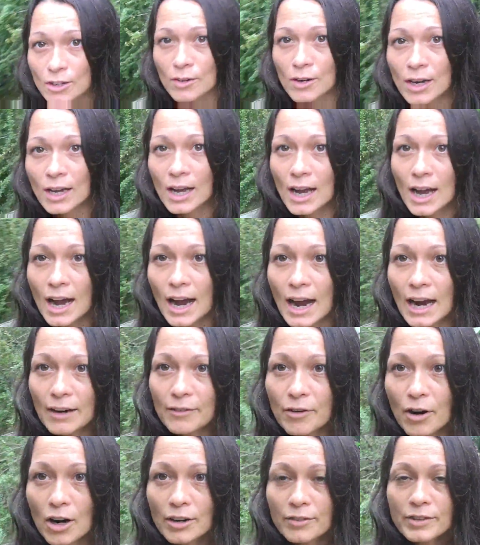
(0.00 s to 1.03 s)
So
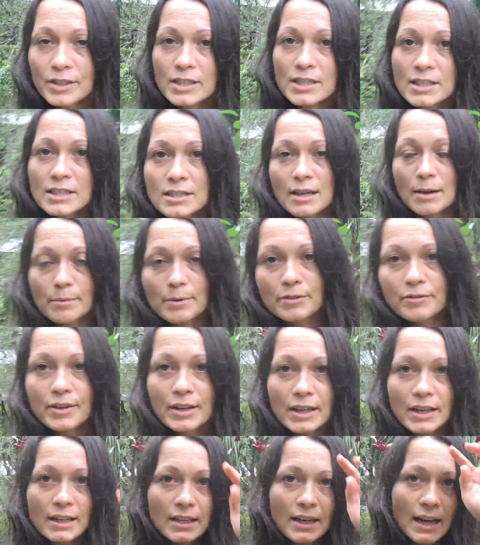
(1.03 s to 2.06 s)
I've harvested some of
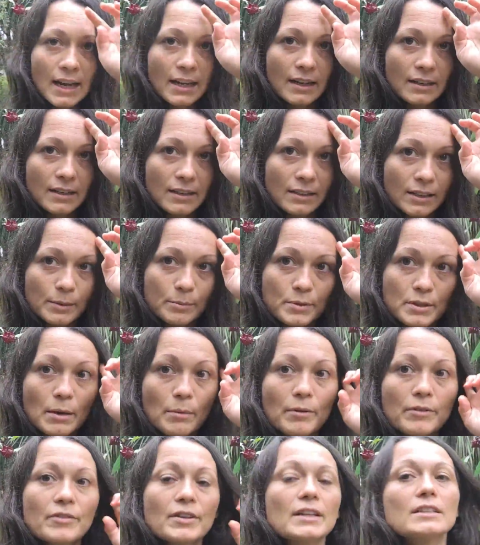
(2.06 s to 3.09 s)
it and clipped
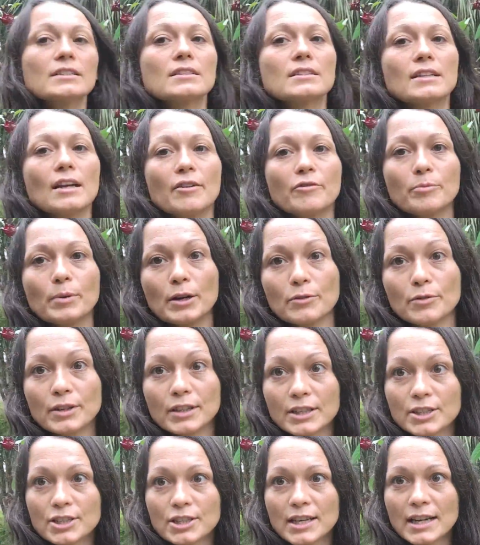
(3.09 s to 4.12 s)
some of it and stuff, but I
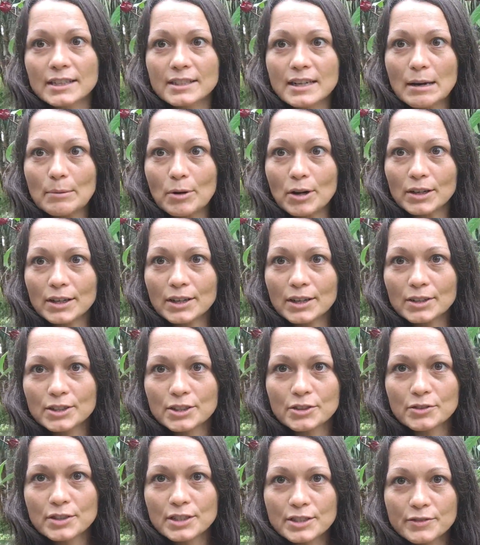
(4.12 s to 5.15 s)
really just had to come on here and
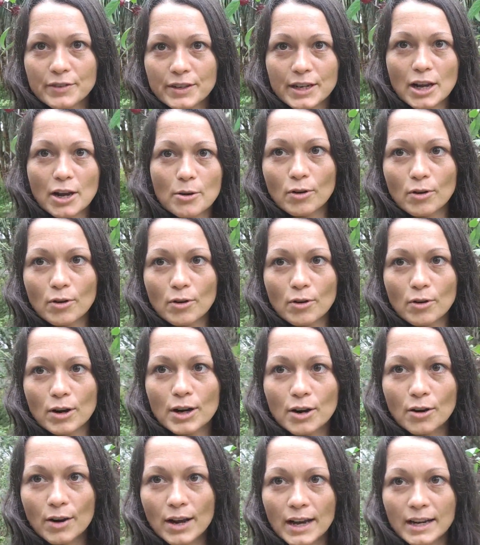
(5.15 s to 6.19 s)
do this video before I
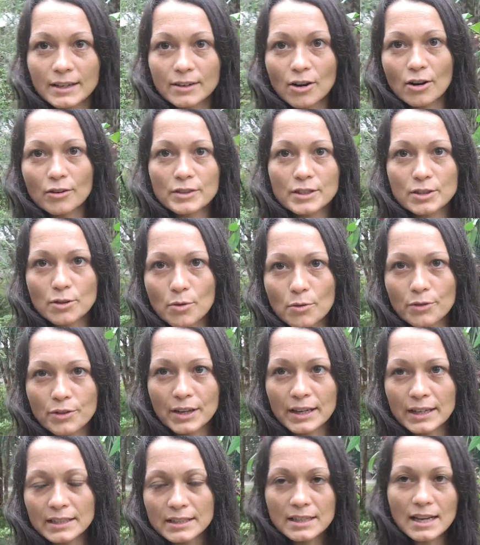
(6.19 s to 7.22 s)
go ahead and harvest the whole
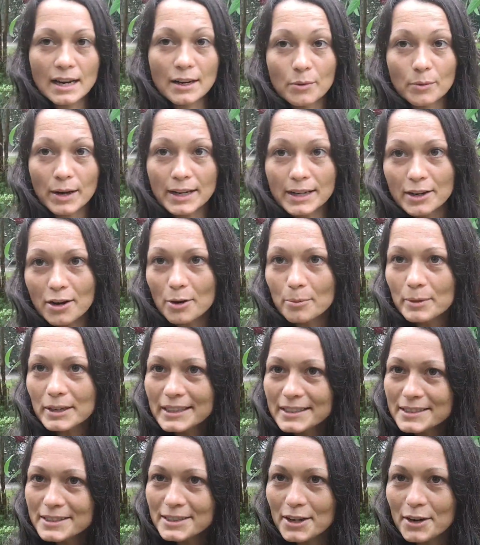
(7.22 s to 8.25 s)
thing. It's kind of waiting on
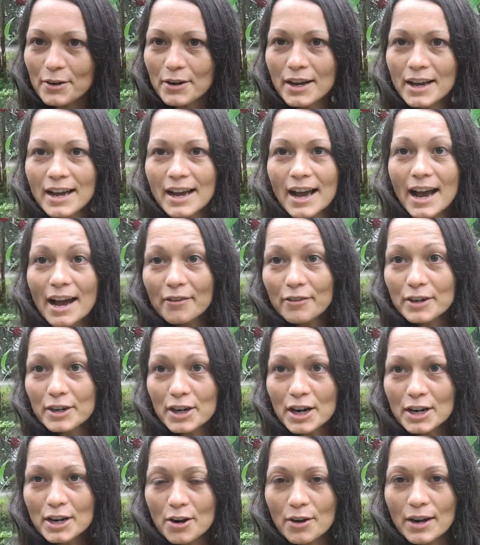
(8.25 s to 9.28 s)
me, so we're
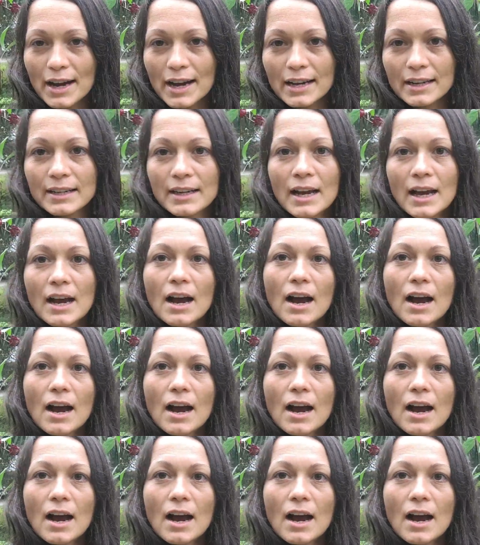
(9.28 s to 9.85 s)
gonna go ahead.